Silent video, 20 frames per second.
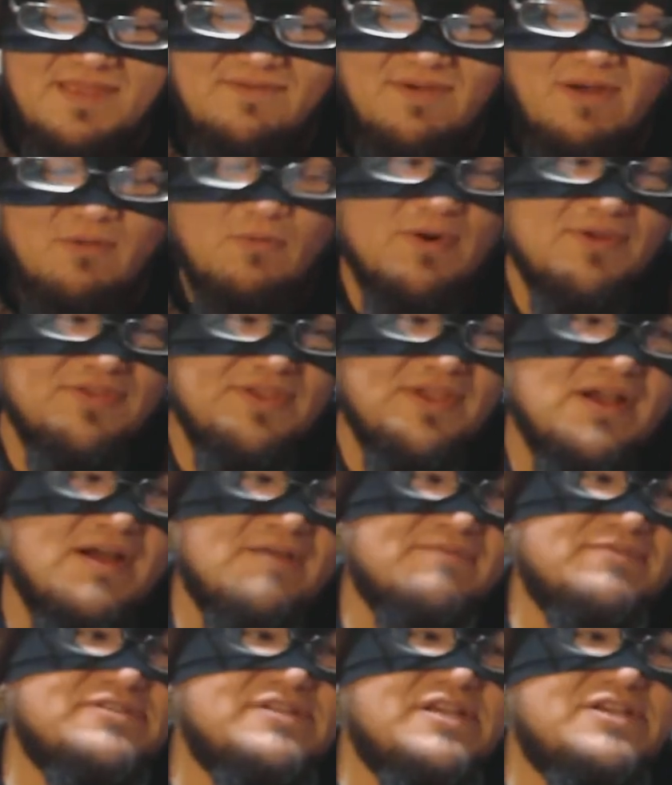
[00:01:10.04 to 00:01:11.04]
A worthy
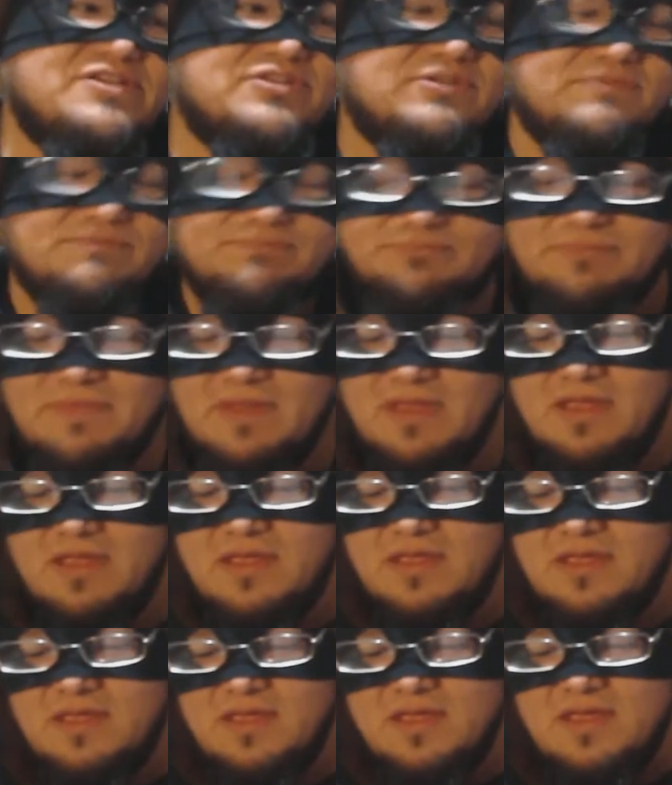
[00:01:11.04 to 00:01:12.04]
conversation. Yeah.
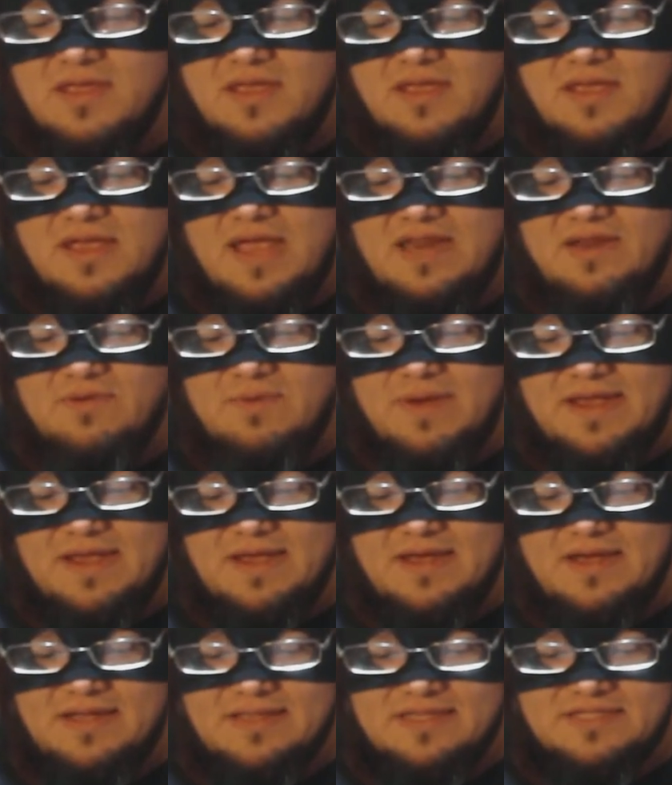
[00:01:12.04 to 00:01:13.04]
Anyway,
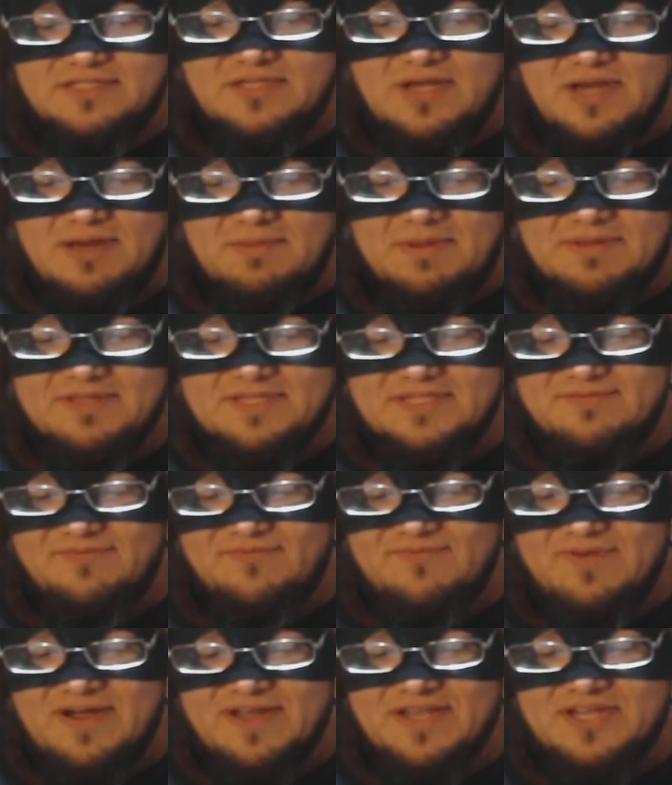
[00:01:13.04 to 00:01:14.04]
let's talk about this
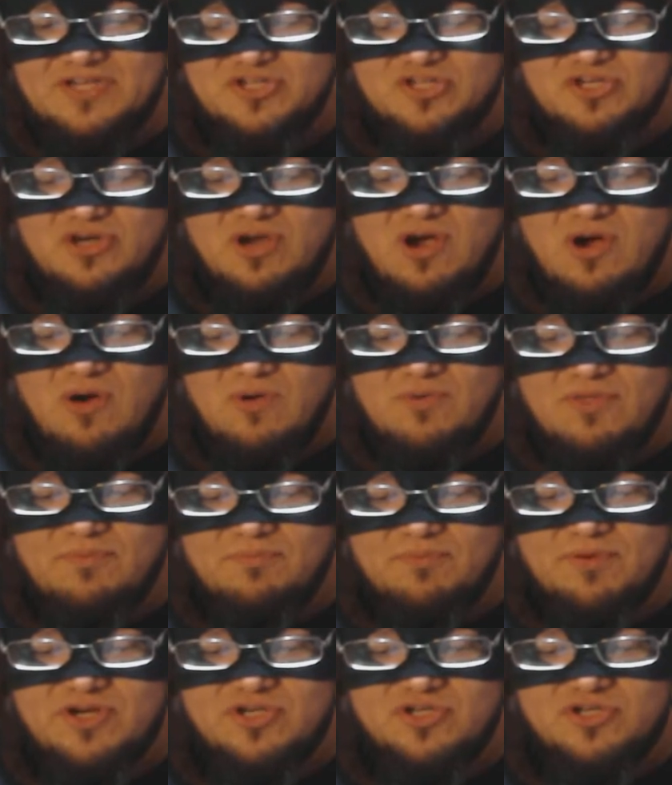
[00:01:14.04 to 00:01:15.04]
fucking show. The
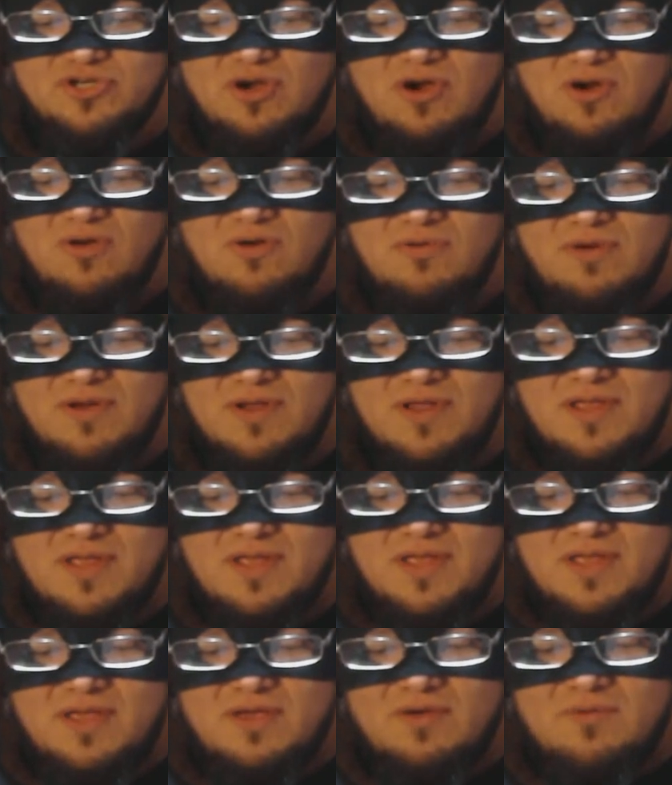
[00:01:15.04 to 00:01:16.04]
pre-show
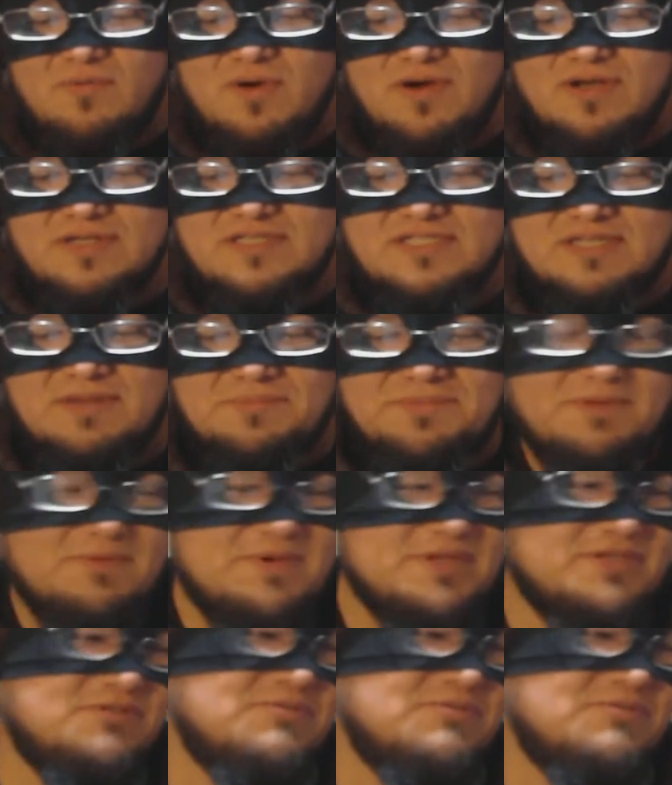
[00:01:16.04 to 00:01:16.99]
was something we